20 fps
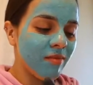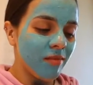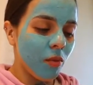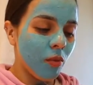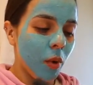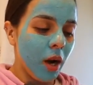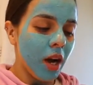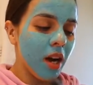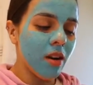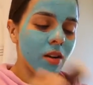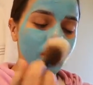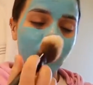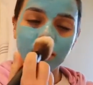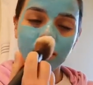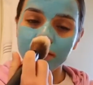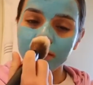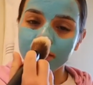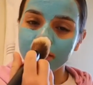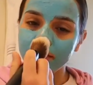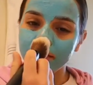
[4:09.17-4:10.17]
Wow.
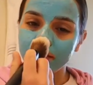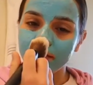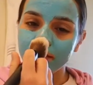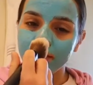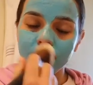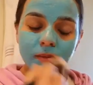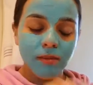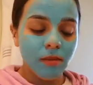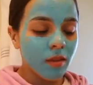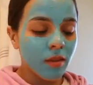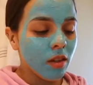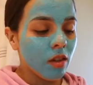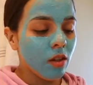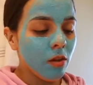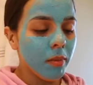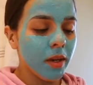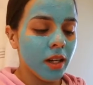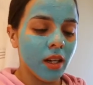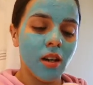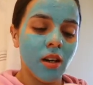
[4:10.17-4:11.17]
Oh
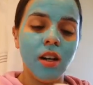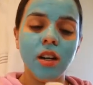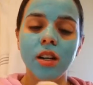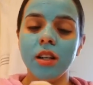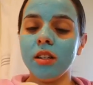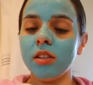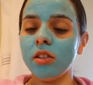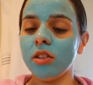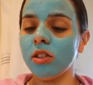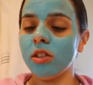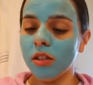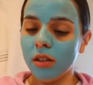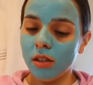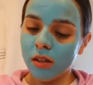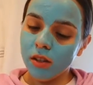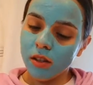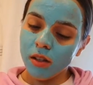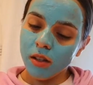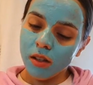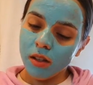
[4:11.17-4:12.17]
my gosh.
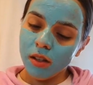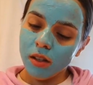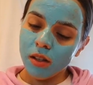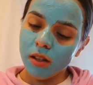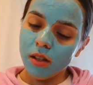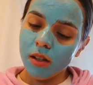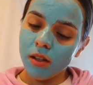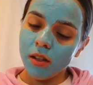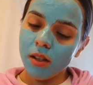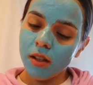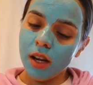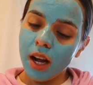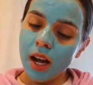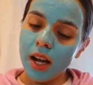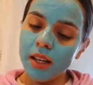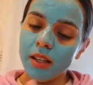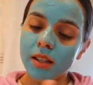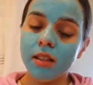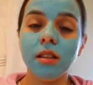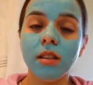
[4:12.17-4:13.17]

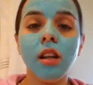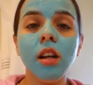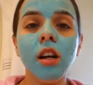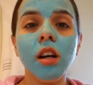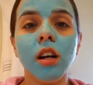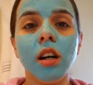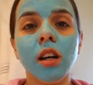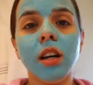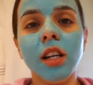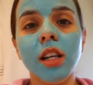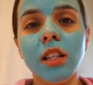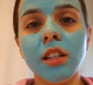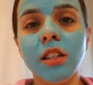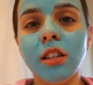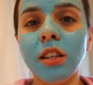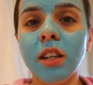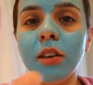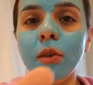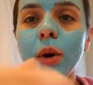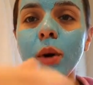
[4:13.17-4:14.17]
Guys, look, it
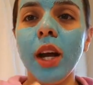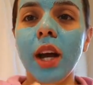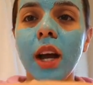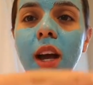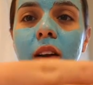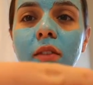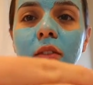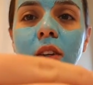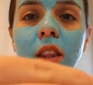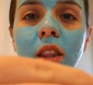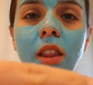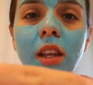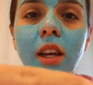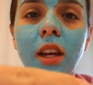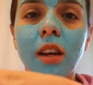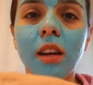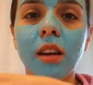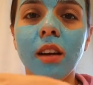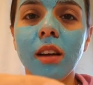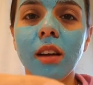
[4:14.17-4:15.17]
took away
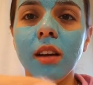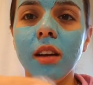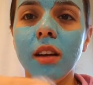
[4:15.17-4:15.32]
everything.